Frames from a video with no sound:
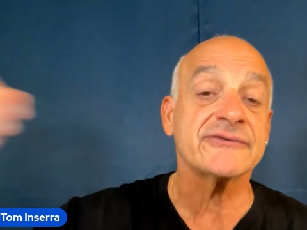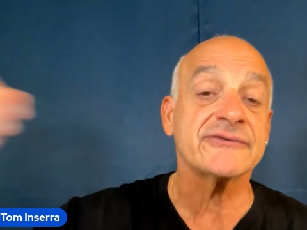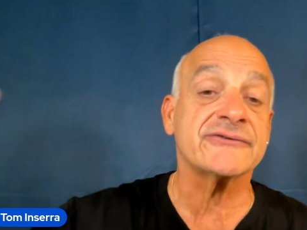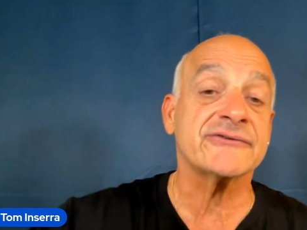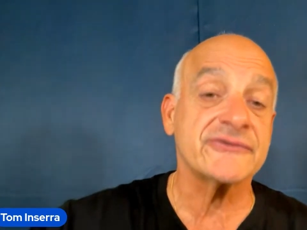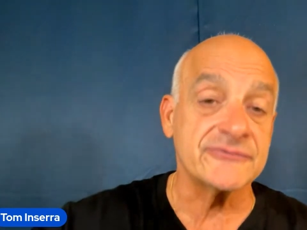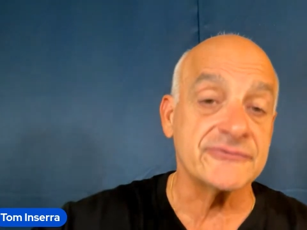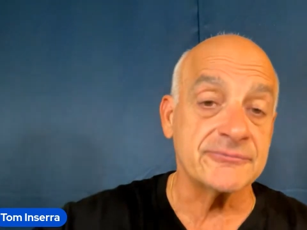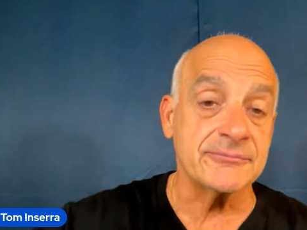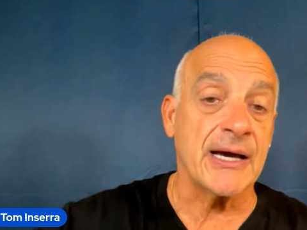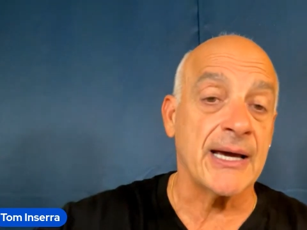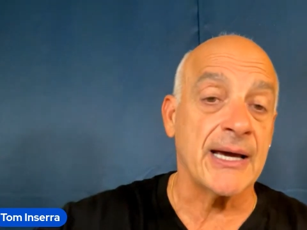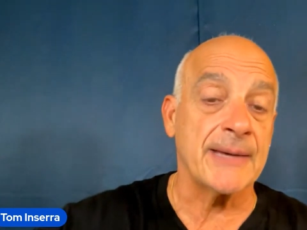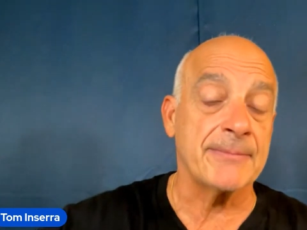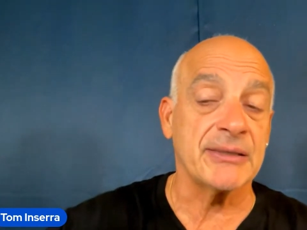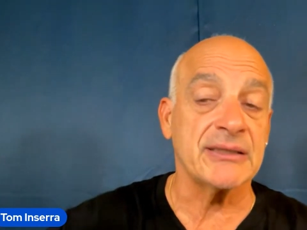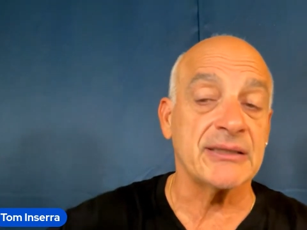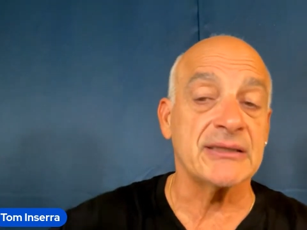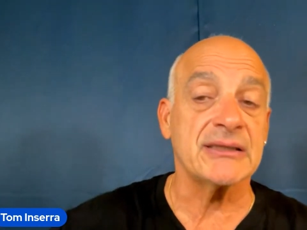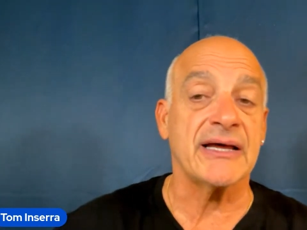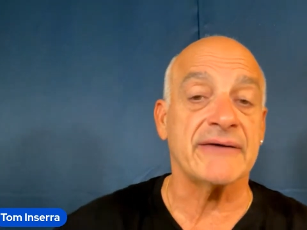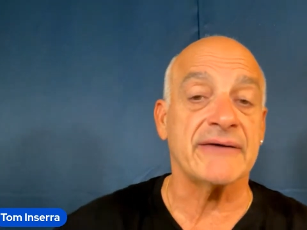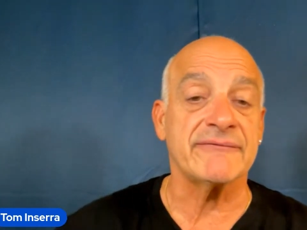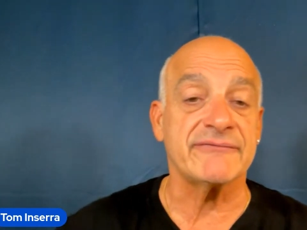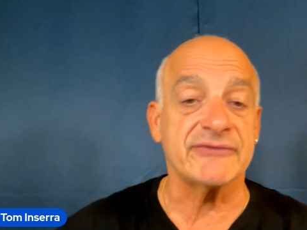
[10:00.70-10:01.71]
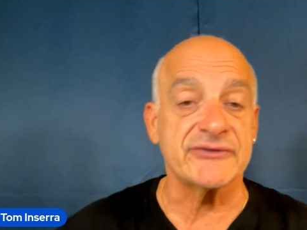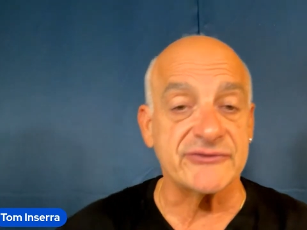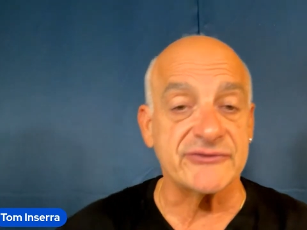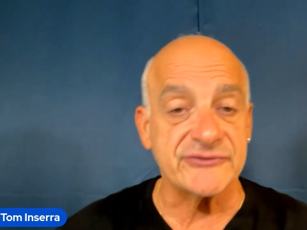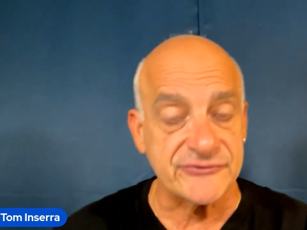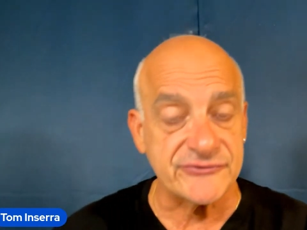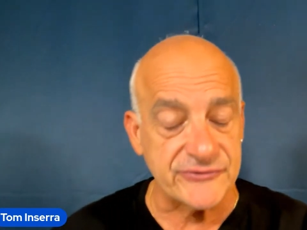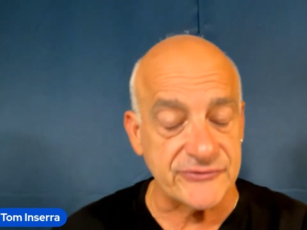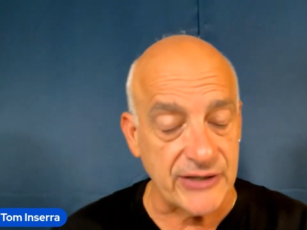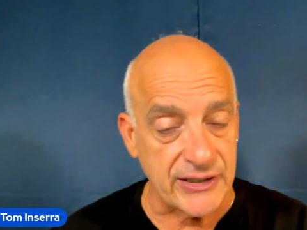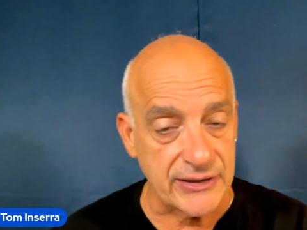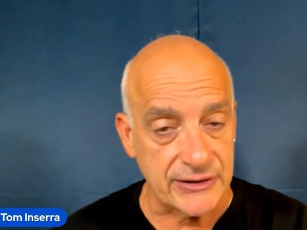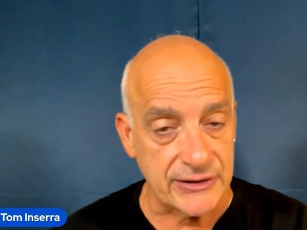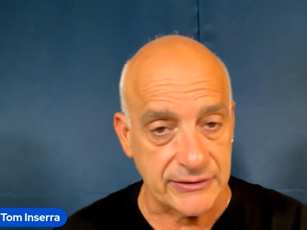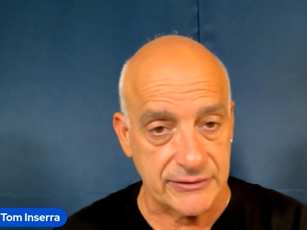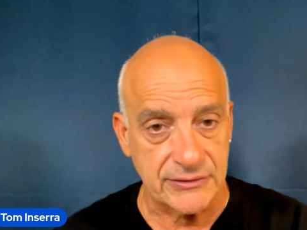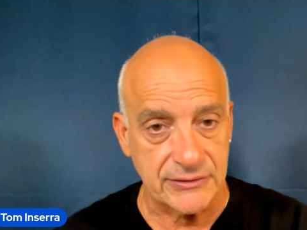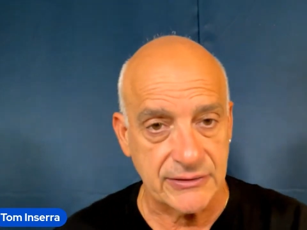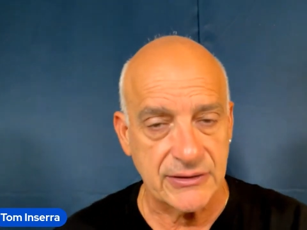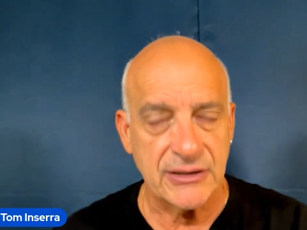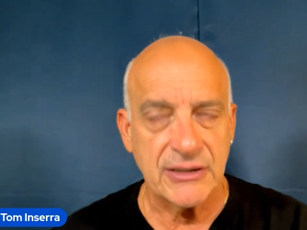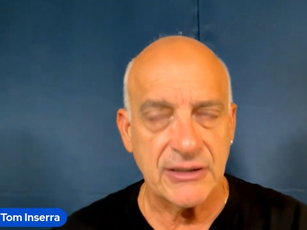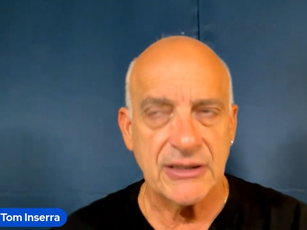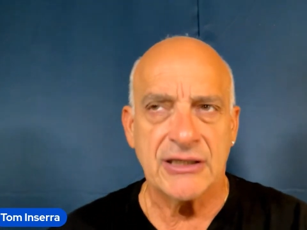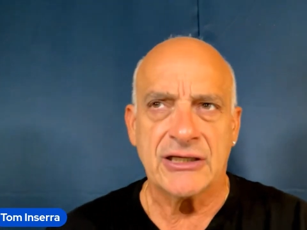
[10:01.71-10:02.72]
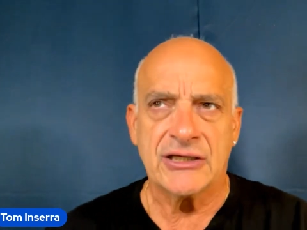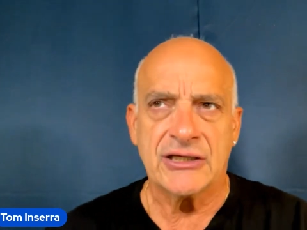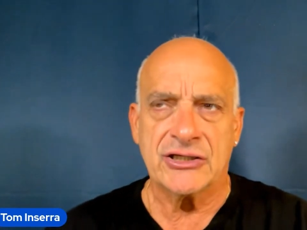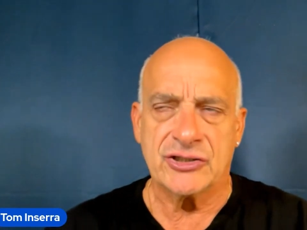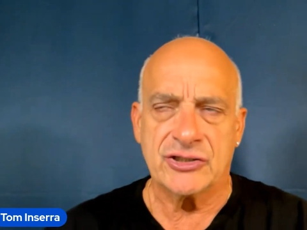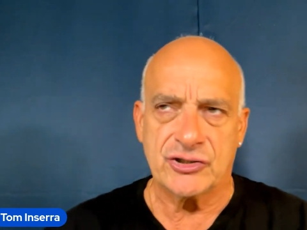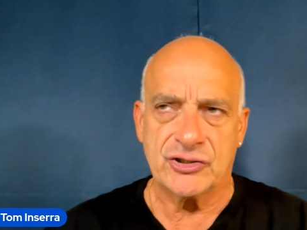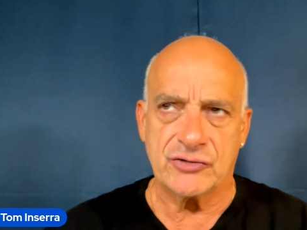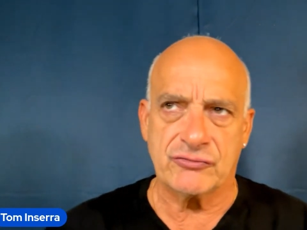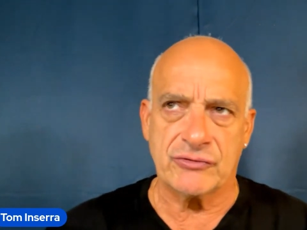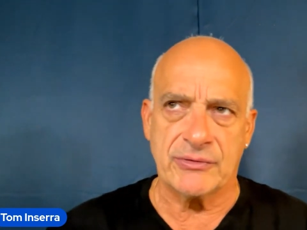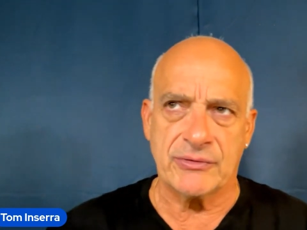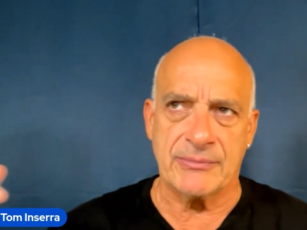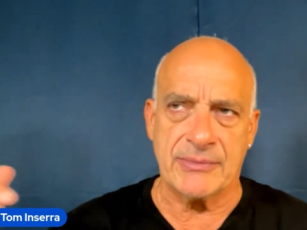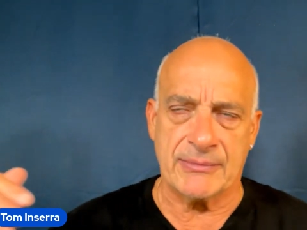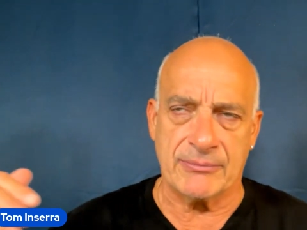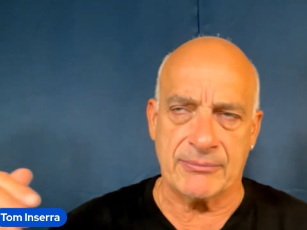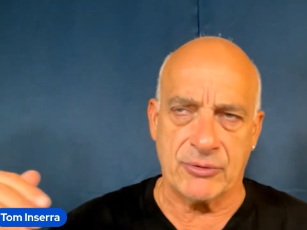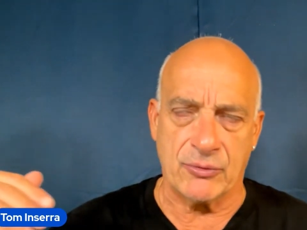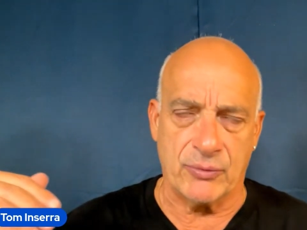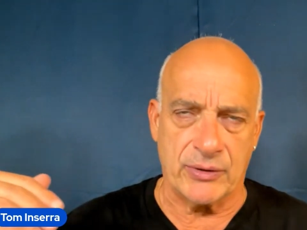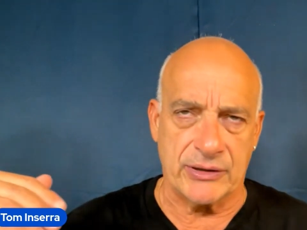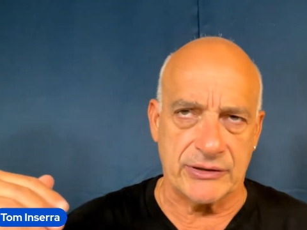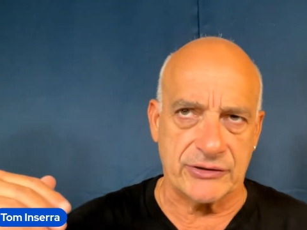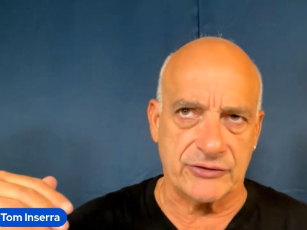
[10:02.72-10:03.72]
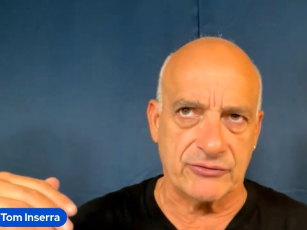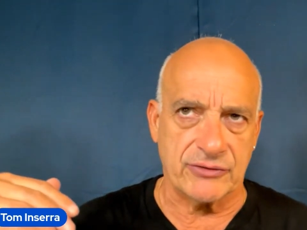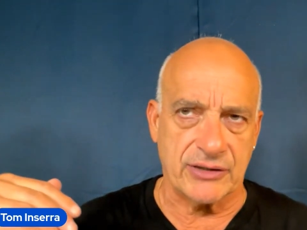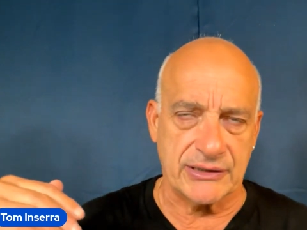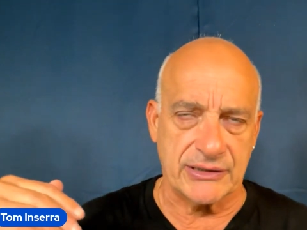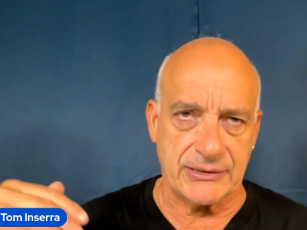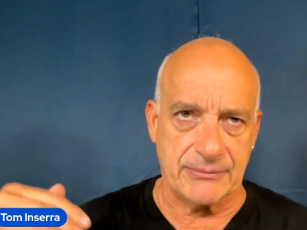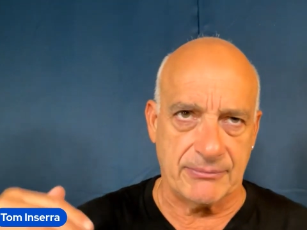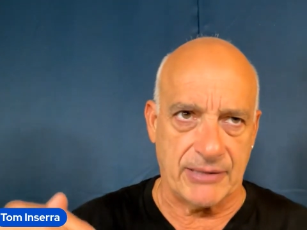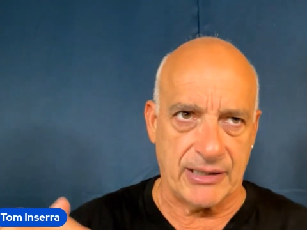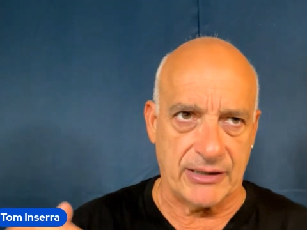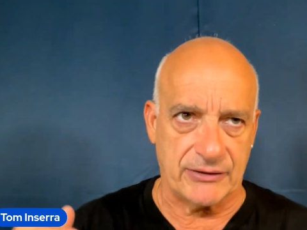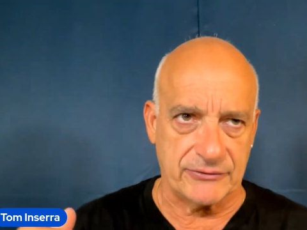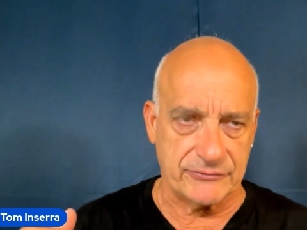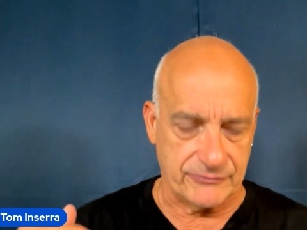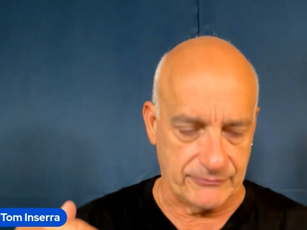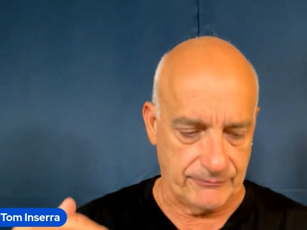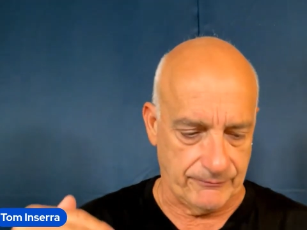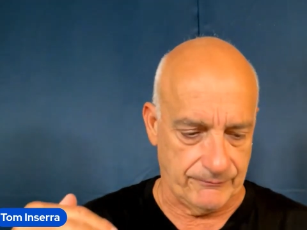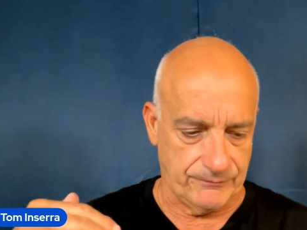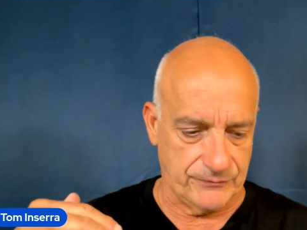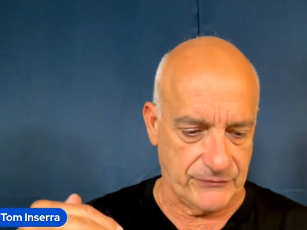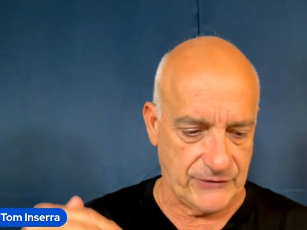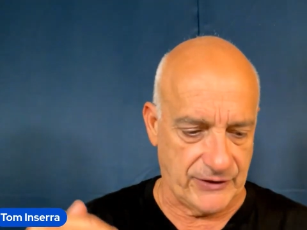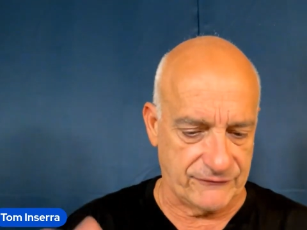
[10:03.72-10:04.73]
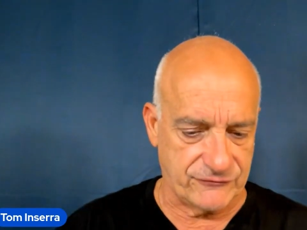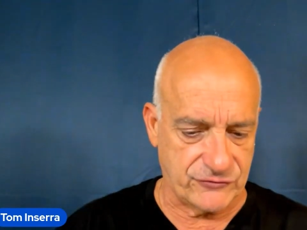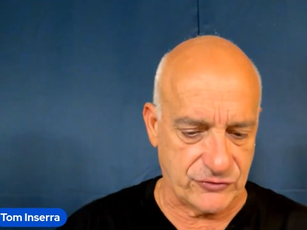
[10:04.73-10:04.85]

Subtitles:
is my beloved Son you remember when they're on the Mount of